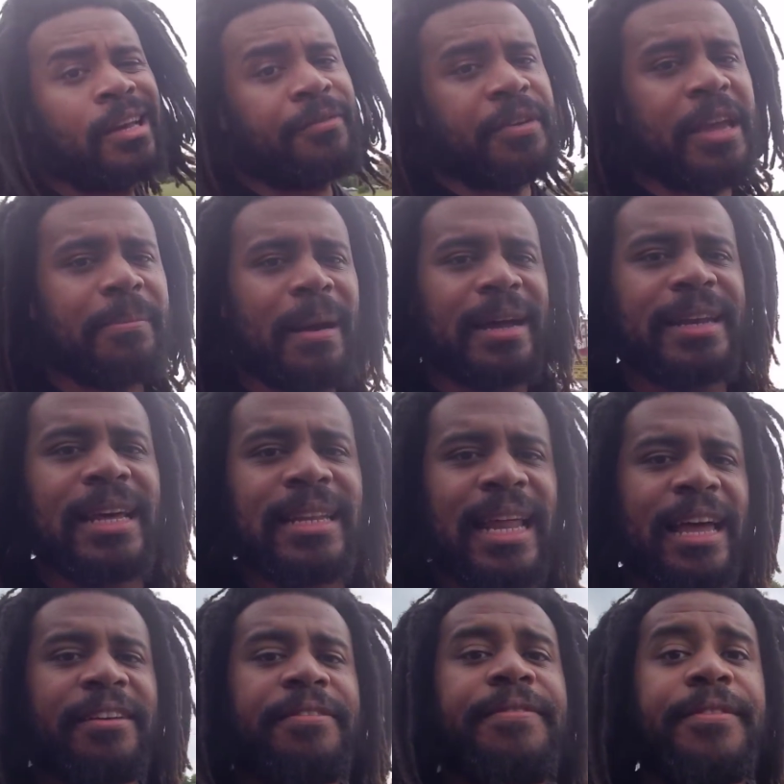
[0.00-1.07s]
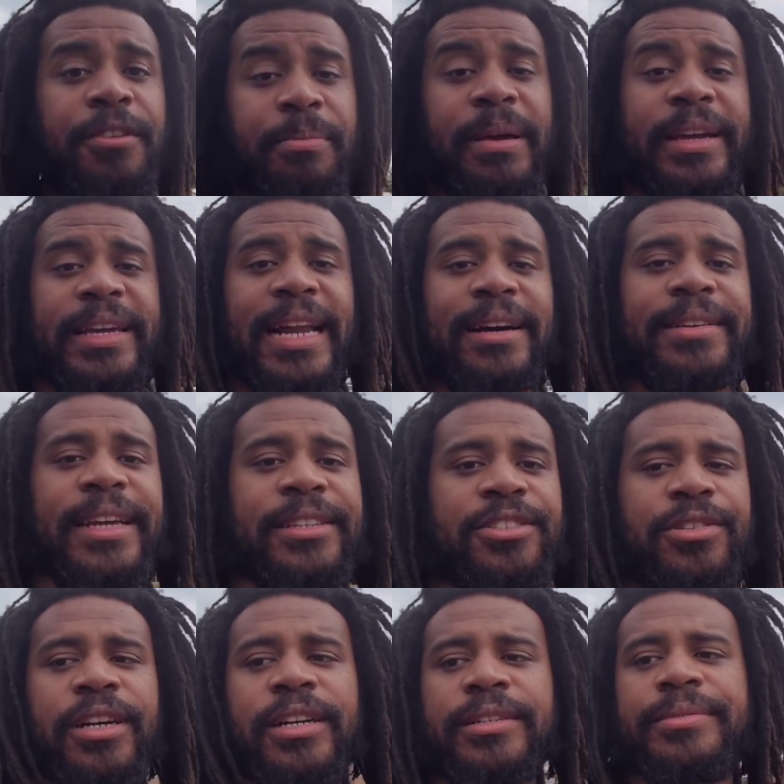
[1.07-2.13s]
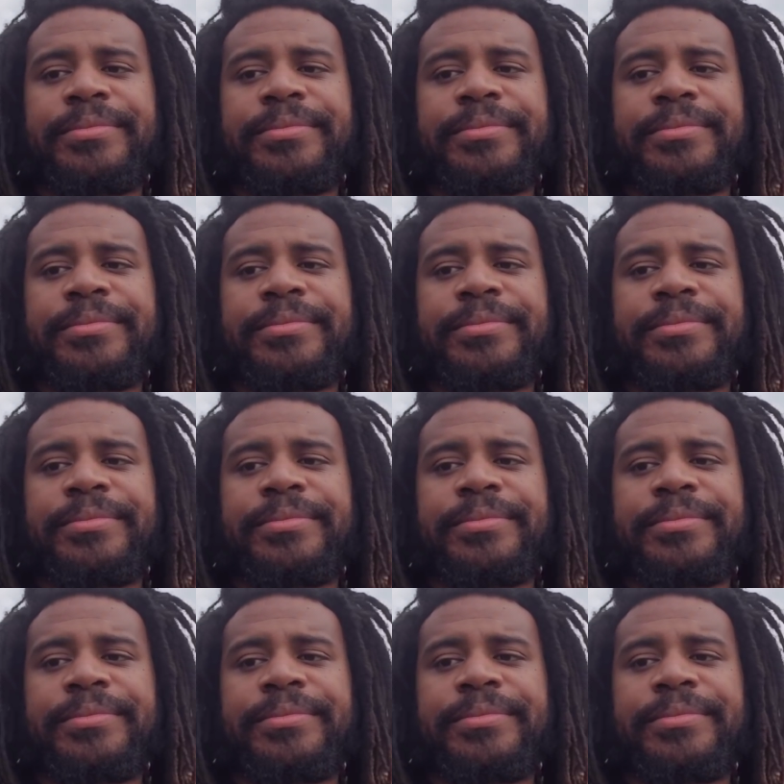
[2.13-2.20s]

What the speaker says: if you ain't about that life, you better get out that truck.